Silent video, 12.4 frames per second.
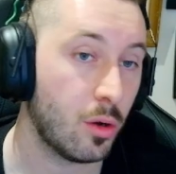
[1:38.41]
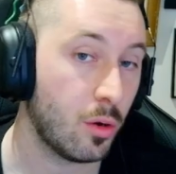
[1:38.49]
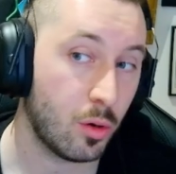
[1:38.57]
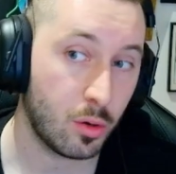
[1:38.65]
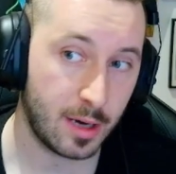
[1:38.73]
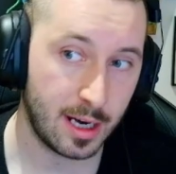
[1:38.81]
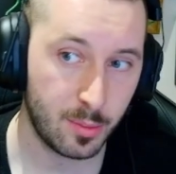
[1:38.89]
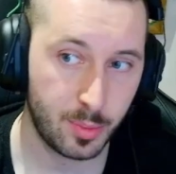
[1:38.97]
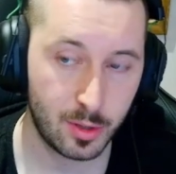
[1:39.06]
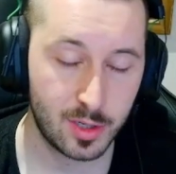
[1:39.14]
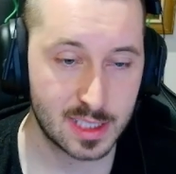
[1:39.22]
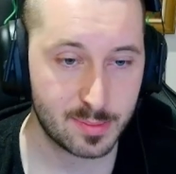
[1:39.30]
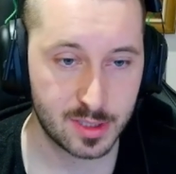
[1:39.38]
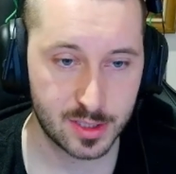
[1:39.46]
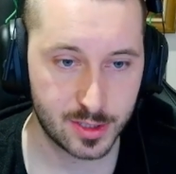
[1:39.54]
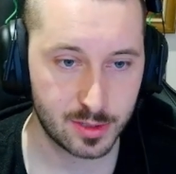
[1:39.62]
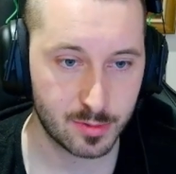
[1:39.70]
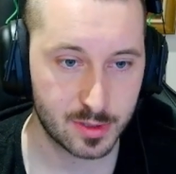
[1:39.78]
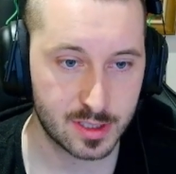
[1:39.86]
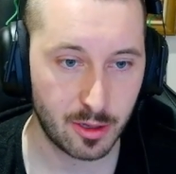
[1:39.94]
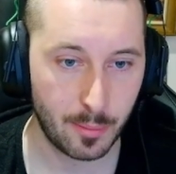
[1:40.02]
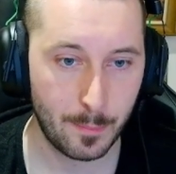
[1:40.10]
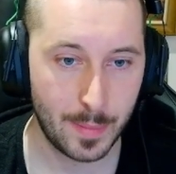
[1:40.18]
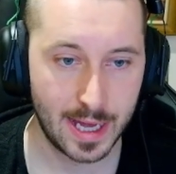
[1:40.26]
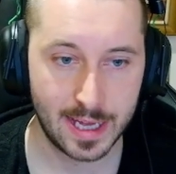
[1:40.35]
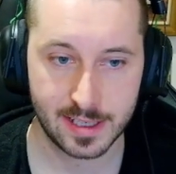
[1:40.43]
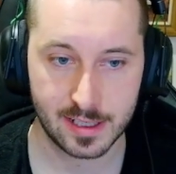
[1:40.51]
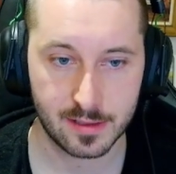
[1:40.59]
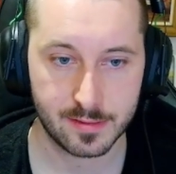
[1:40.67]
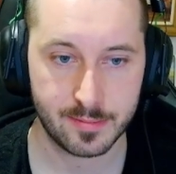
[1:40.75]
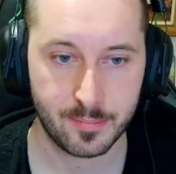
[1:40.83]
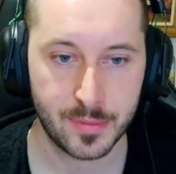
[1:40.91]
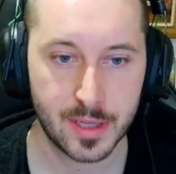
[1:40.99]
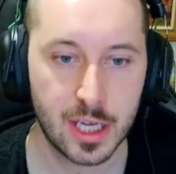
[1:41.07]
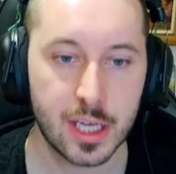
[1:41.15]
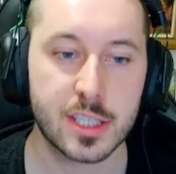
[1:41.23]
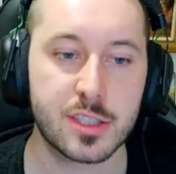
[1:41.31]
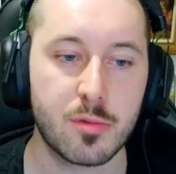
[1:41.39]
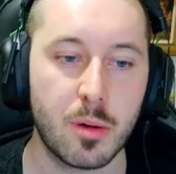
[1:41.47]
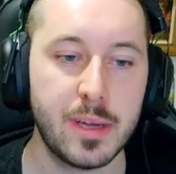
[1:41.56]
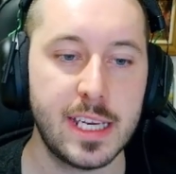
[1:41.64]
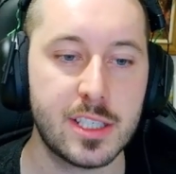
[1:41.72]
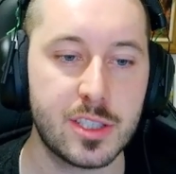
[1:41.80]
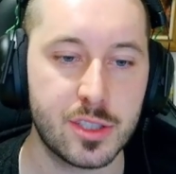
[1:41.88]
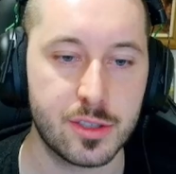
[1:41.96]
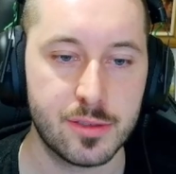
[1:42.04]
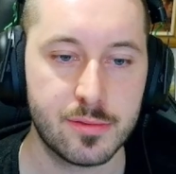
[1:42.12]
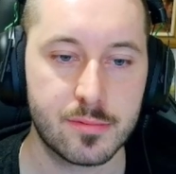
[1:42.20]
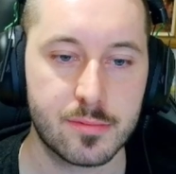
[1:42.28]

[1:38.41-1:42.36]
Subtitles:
or our opponent's position was not bad enough. So what we need to do